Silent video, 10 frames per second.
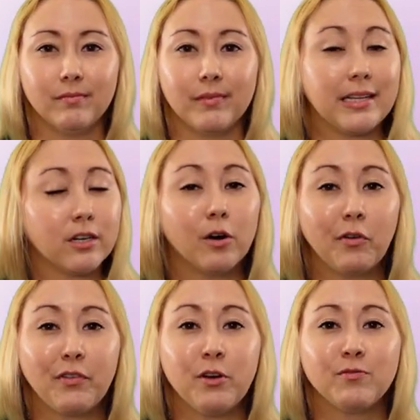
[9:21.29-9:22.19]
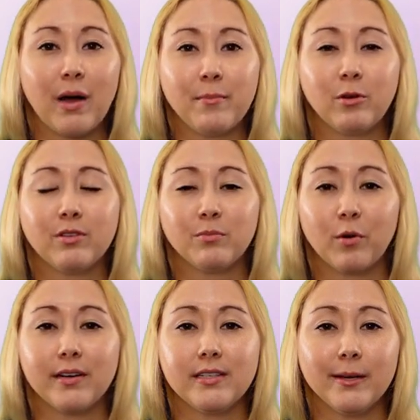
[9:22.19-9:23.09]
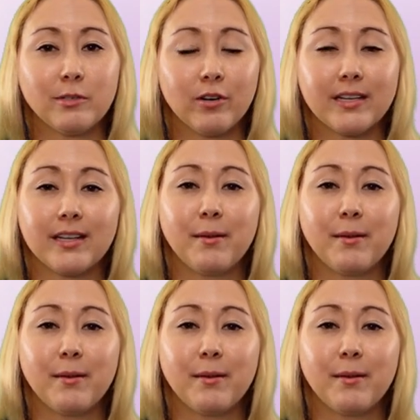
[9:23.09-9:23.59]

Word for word: That's an overview of my most important tips, tricks,